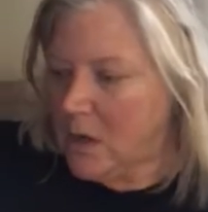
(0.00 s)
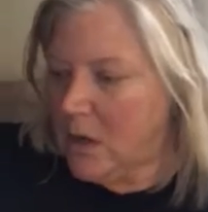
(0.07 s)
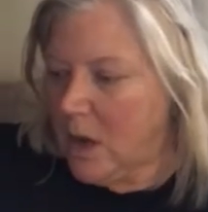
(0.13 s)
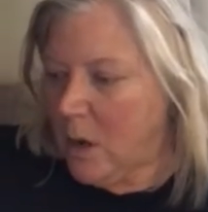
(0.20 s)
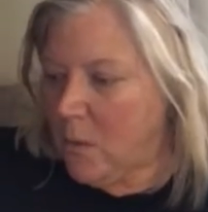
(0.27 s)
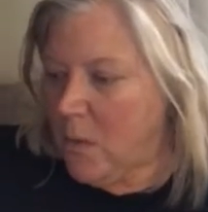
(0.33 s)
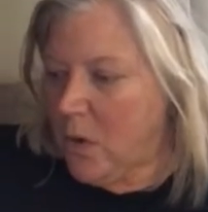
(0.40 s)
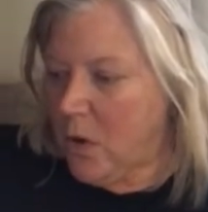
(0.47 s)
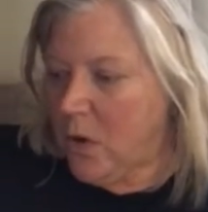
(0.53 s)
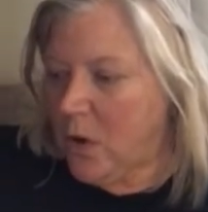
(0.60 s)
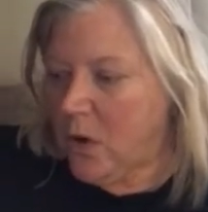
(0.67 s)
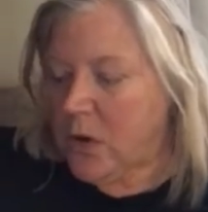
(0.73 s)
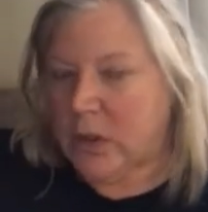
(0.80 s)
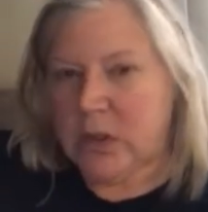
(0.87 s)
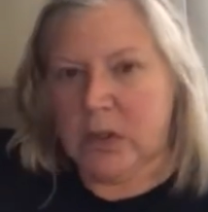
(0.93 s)

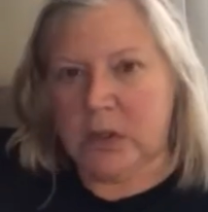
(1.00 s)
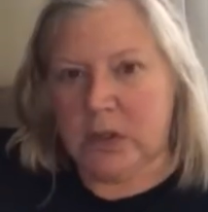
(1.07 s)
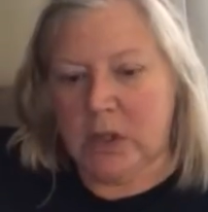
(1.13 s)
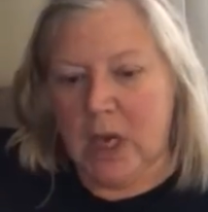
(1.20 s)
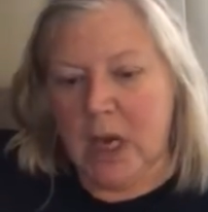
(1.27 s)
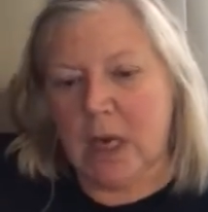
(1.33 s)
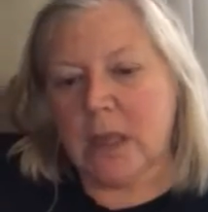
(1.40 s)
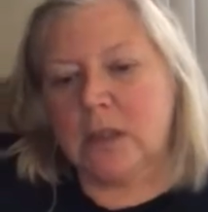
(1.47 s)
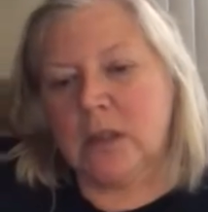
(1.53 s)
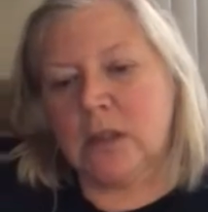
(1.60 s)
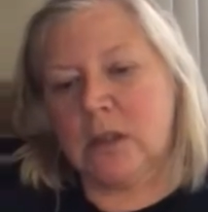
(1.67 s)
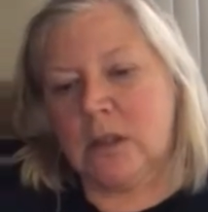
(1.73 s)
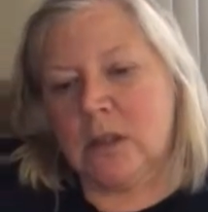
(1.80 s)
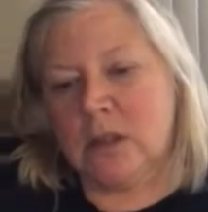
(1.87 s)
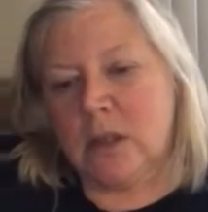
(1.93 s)
Number 6,
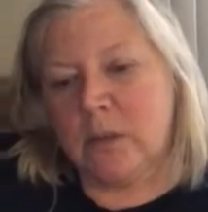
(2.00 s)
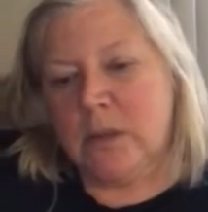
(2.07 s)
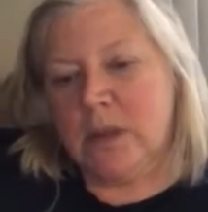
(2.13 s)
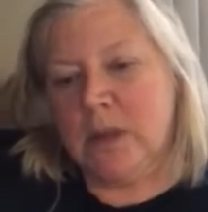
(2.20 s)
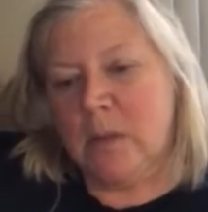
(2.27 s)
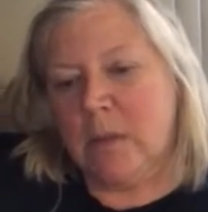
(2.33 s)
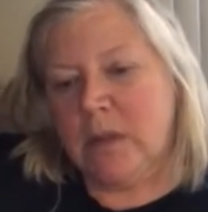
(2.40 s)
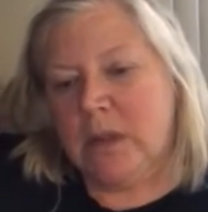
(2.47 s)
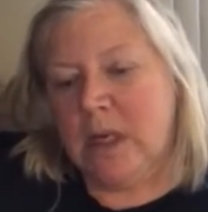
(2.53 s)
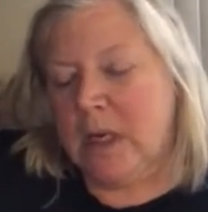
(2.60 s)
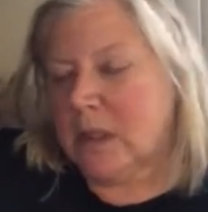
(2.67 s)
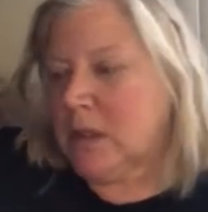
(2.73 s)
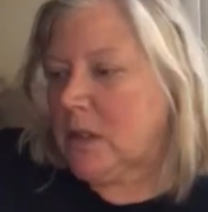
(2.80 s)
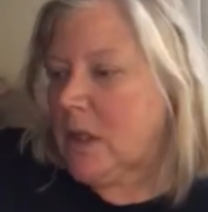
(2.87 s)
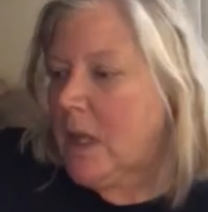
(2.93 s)
skip to number
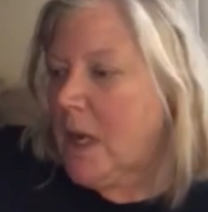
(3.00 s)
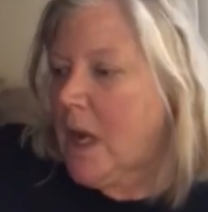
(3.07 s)
6.